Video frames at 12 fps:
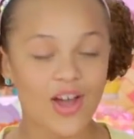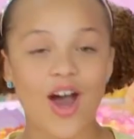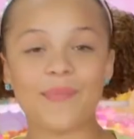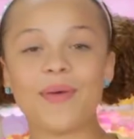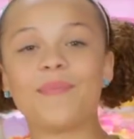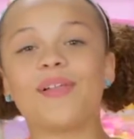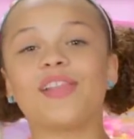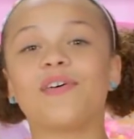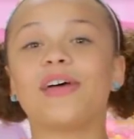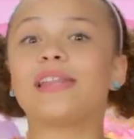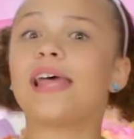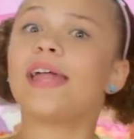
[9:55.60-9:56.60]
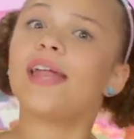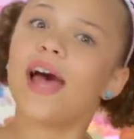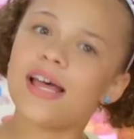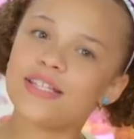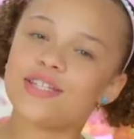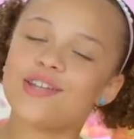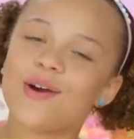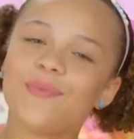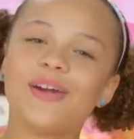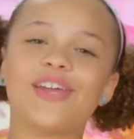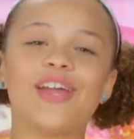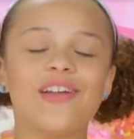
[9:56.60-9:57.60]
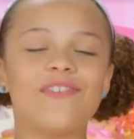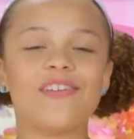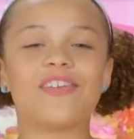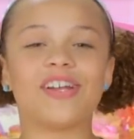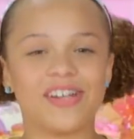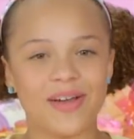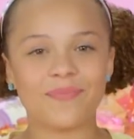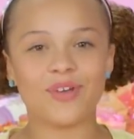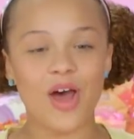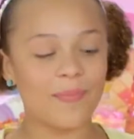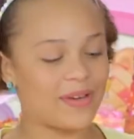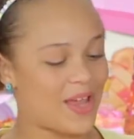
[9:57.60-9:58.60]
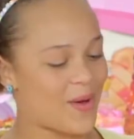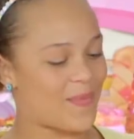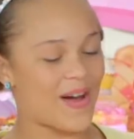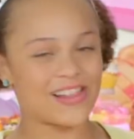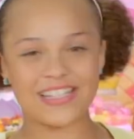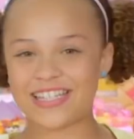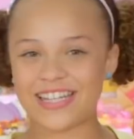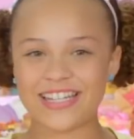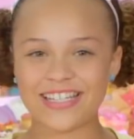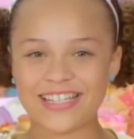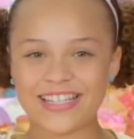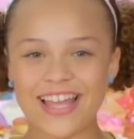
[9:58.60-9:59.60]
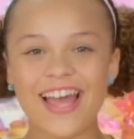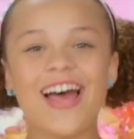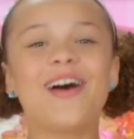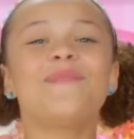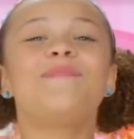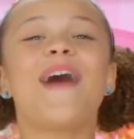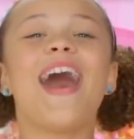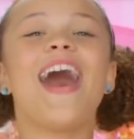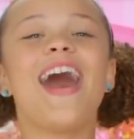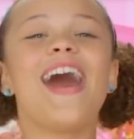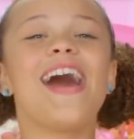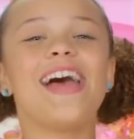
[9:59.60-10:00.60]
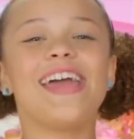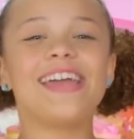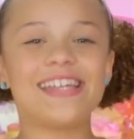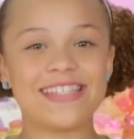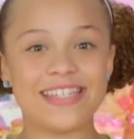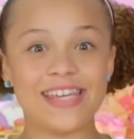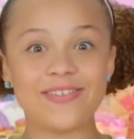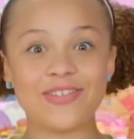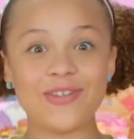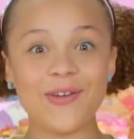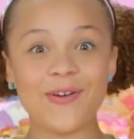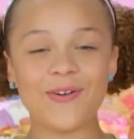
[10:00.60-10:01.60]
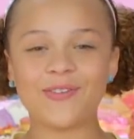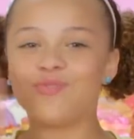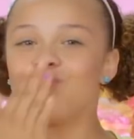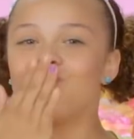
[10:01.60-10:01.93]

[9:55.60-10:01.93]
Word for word: Comment below and let us know what your favorite Num Nom nail polish is. Bye! See you soon!